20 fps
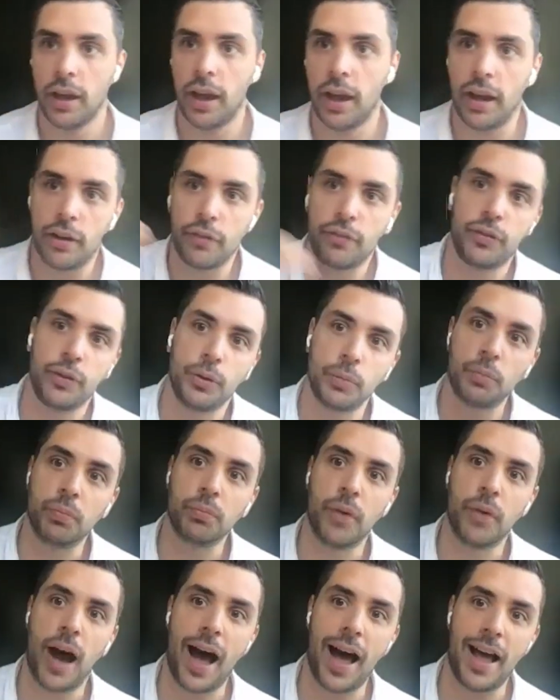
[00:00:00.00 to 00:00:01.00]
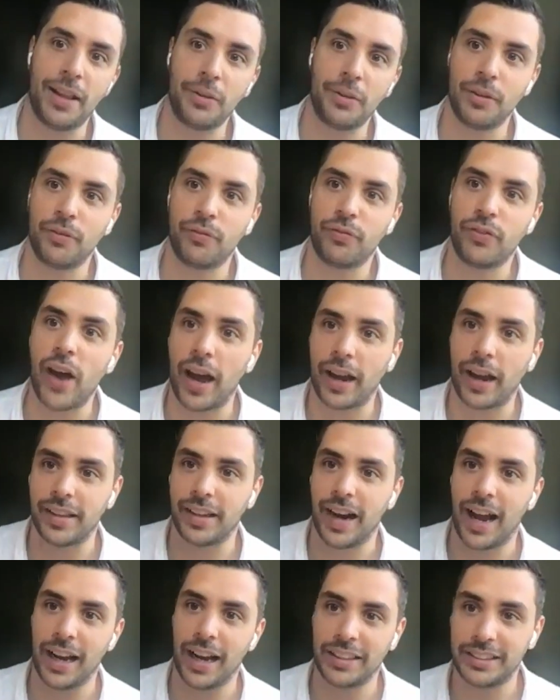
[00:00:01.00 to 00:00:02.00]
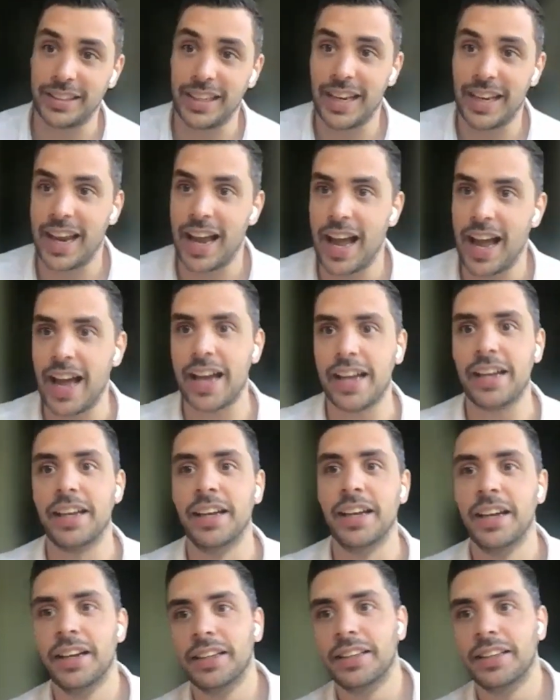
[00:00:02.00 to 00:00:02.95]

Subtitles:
And if you add to the fact that actually AI